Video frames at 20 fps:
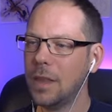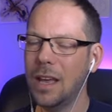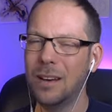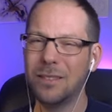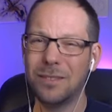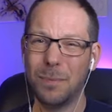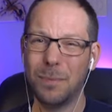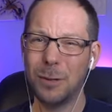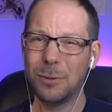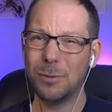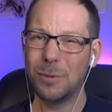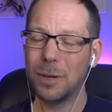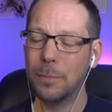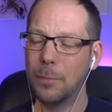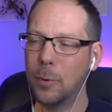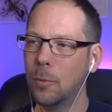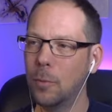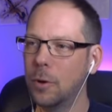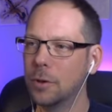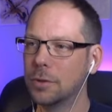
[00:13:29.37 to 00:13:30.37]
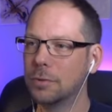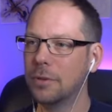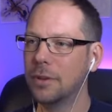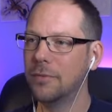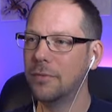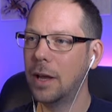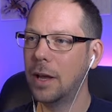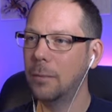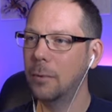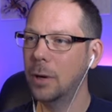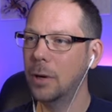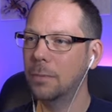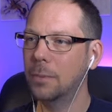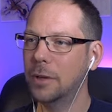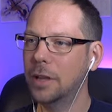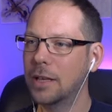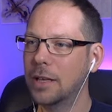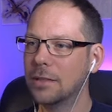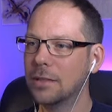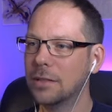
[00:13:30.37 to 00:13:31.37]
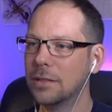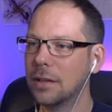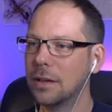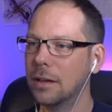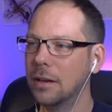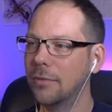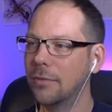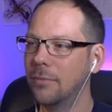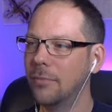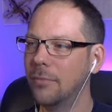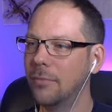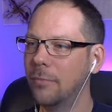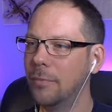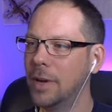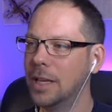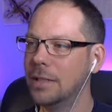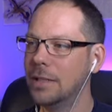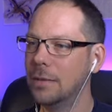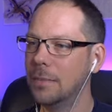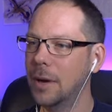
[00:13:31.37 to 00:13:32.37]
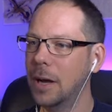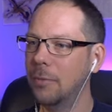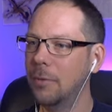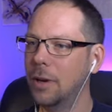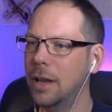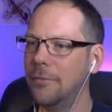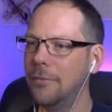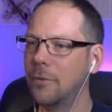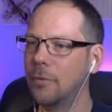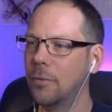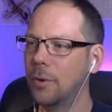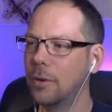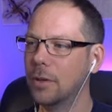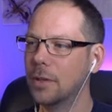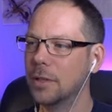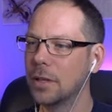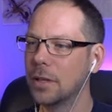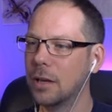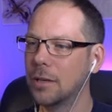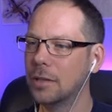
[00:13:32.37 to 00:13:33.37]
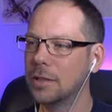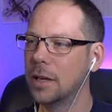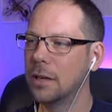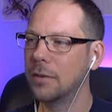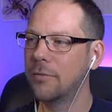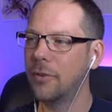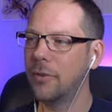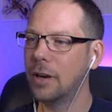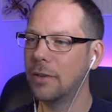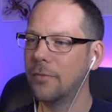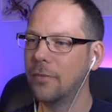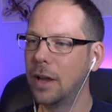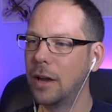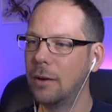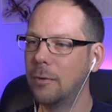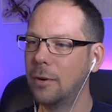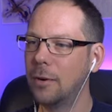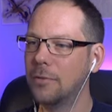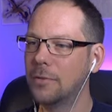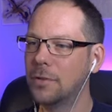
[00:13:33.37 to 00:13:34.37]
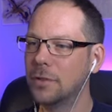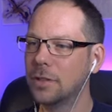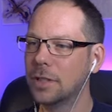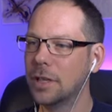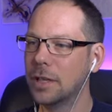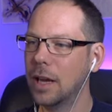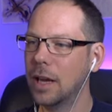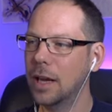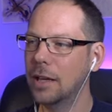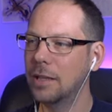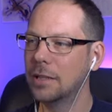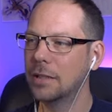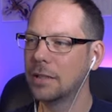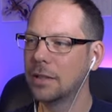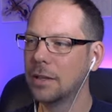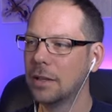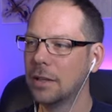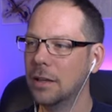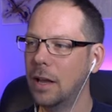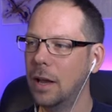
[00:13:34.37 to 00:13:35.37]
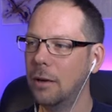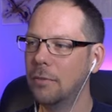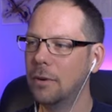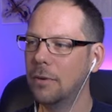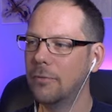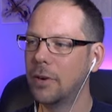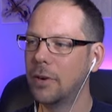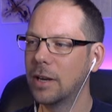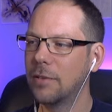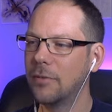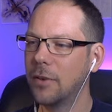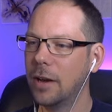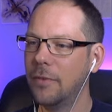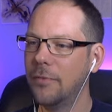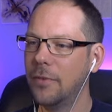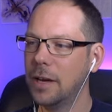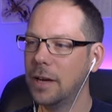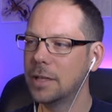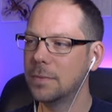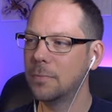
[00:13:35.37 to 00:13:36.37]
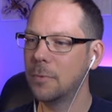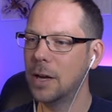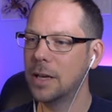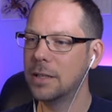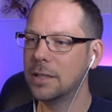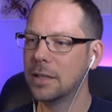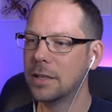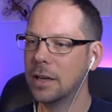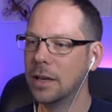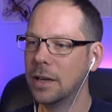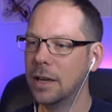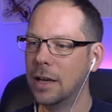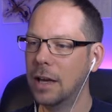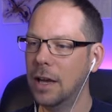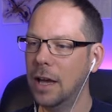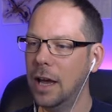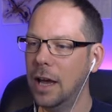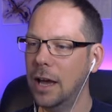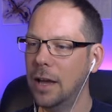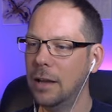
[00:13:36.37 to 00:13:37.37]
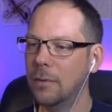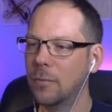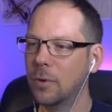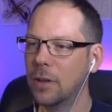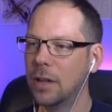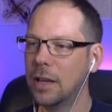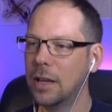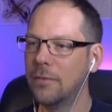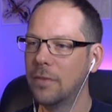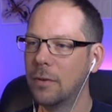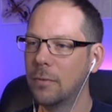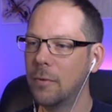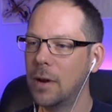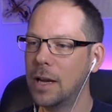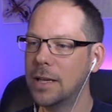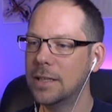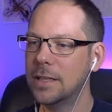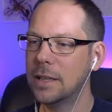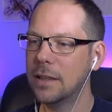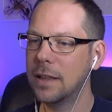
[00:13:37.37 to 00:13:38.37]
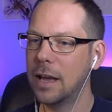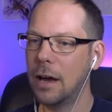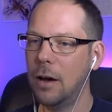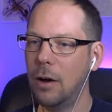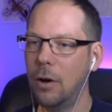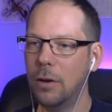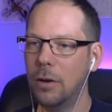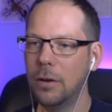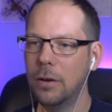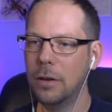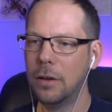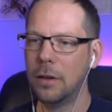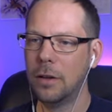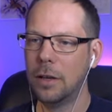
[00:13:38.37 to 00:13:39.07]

I suppose we could put water in a flat world, but that's just a lot of messing about. We'll have coordinates on. Turn friendly fire off just in case. No, not friendly fire. Fire spreads. And we'll leave the rest of that on.